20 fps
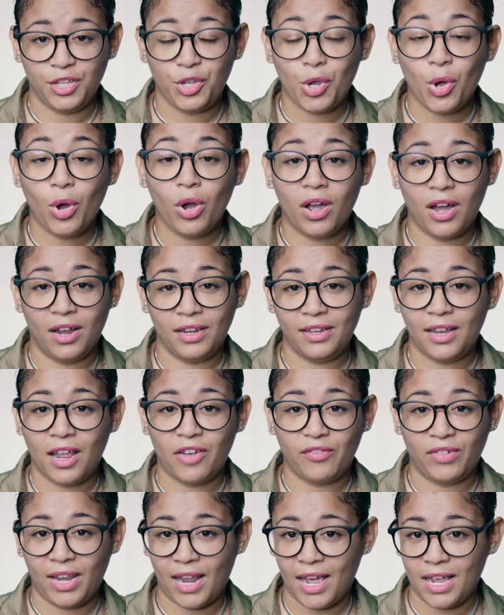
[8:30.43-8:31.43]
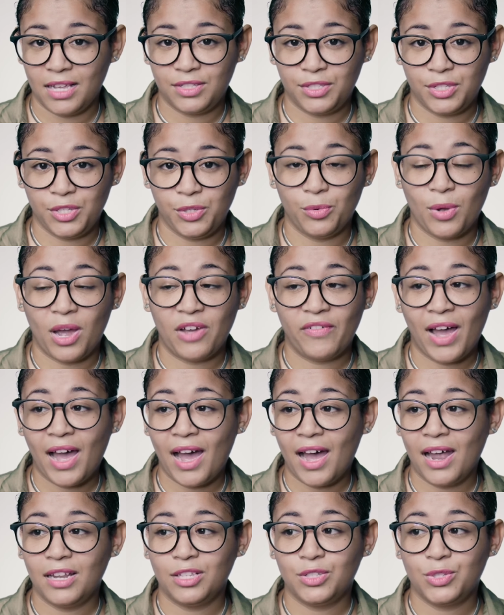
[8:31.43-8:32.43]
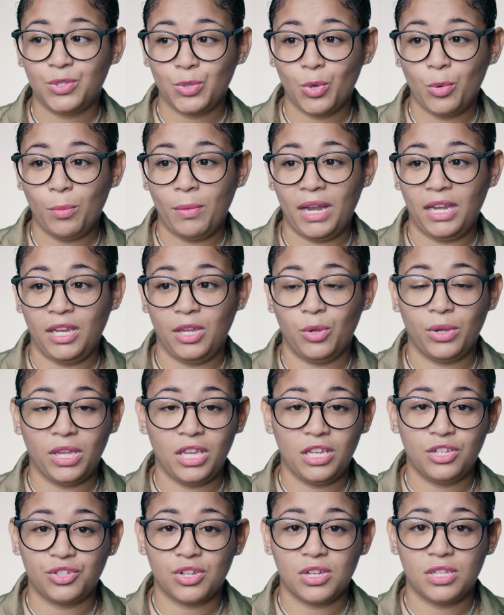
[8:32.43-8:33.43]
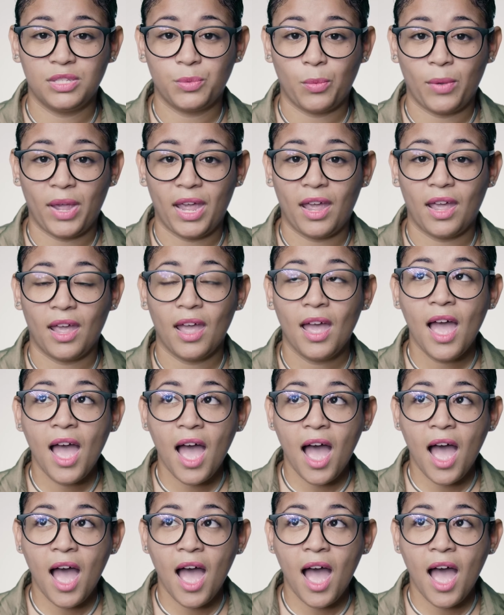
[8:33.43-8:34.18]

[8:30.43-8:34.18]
Your gut never lies to you. I've had so many occasions where